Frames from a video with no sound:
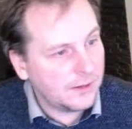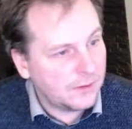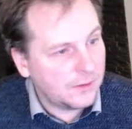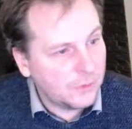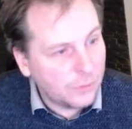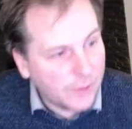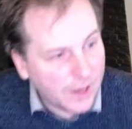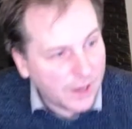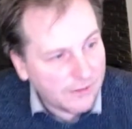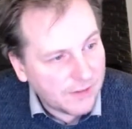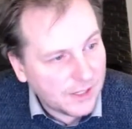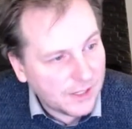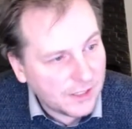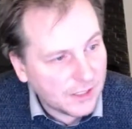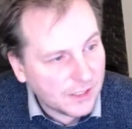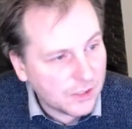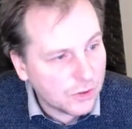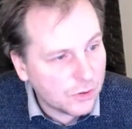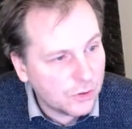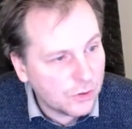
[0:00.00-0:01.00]
Do we have
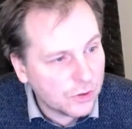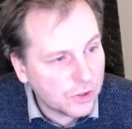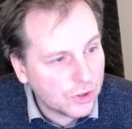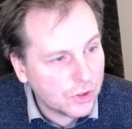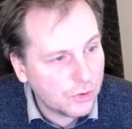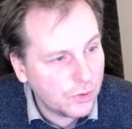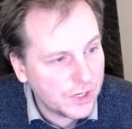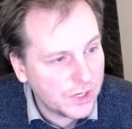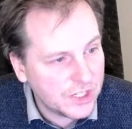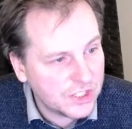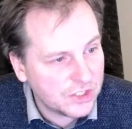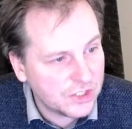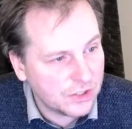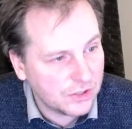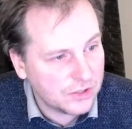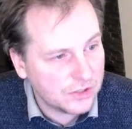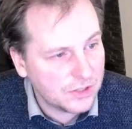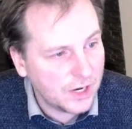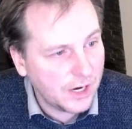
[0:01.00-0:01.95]
any good questions?